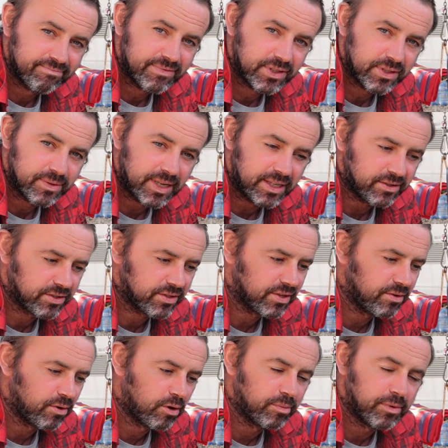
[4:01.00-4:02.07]
as well, just a
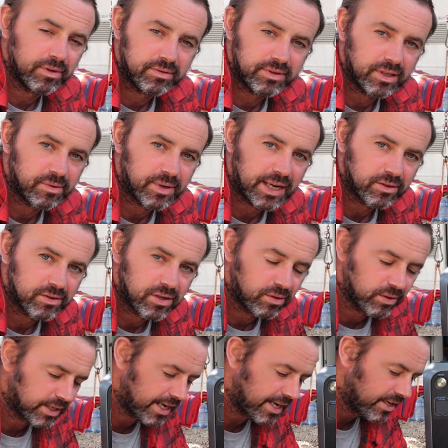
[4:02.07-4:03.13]
normal
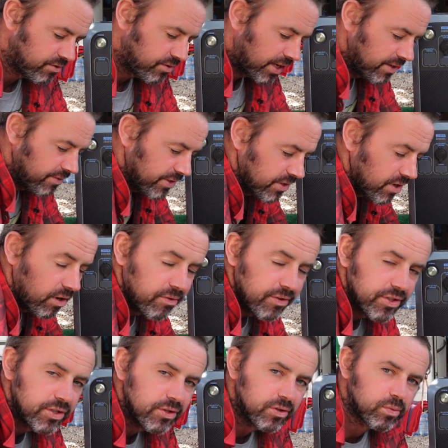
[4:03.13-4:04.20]
household hair dryer. It's not a
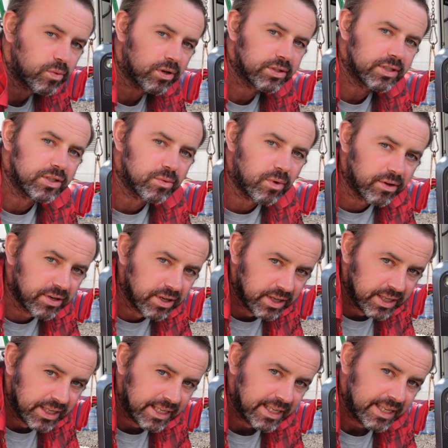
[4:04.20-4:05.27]
reduced wattage one.
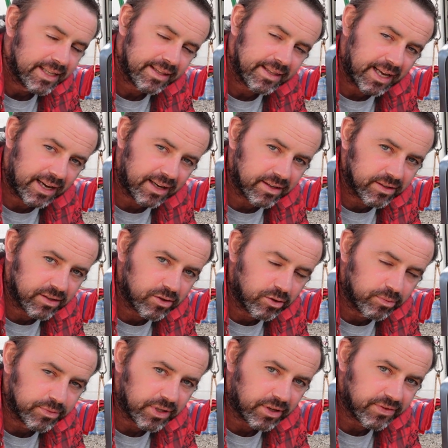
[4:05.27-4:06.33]
That
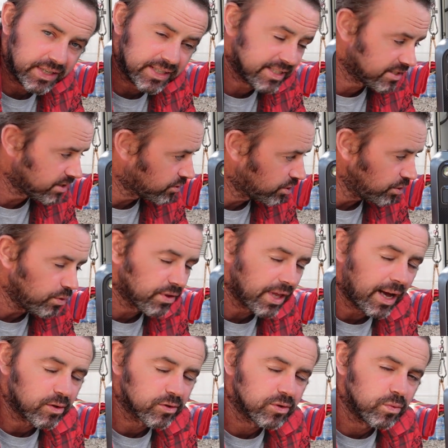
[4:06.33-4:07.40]
comes off this. It's a
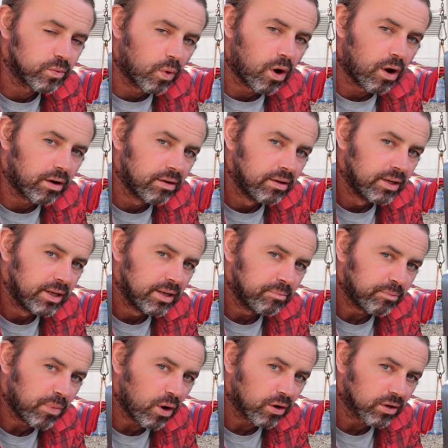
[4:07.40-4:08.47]
2,000 watt
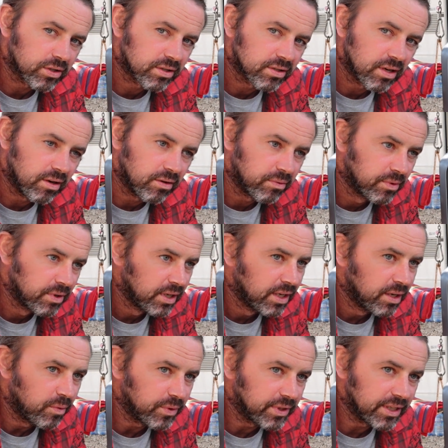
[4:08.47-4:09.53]
box, so
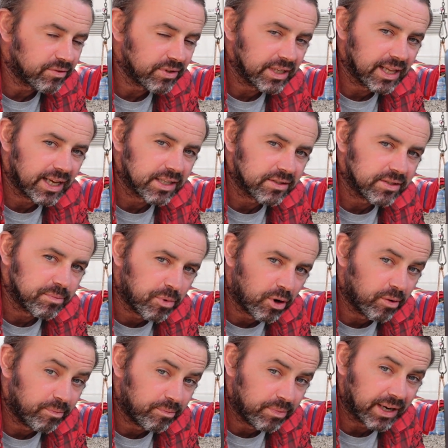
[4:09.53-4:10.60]
we did realise when you
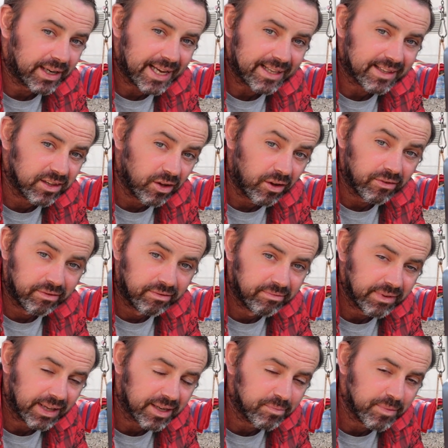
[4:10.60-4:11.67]
put a kettle on,
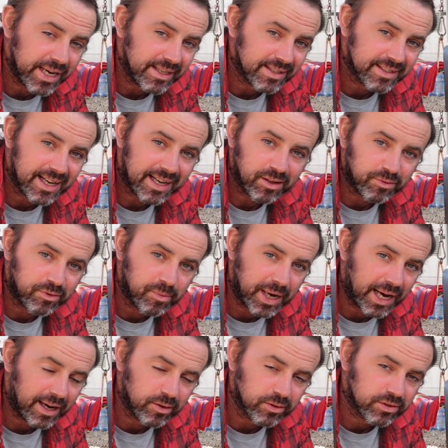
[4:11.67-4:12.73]
like a mains kettle from a
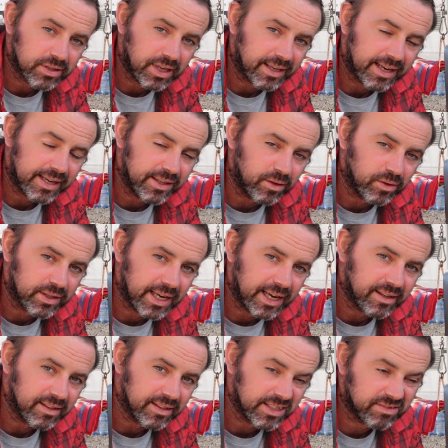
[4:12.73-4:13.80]
house, like any old
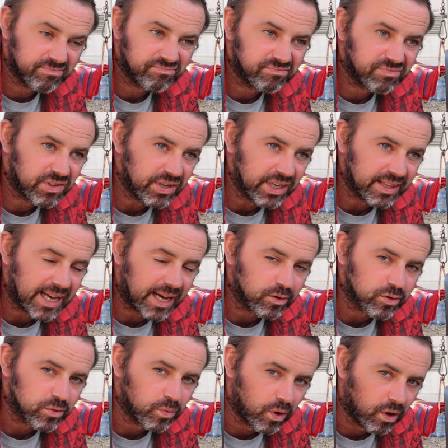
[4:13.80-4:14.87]
kettle, it's
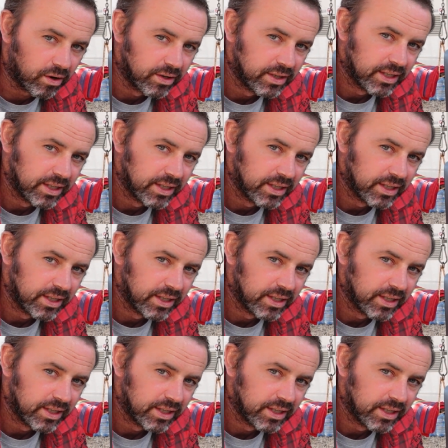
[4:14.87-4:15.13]
3,000 watt,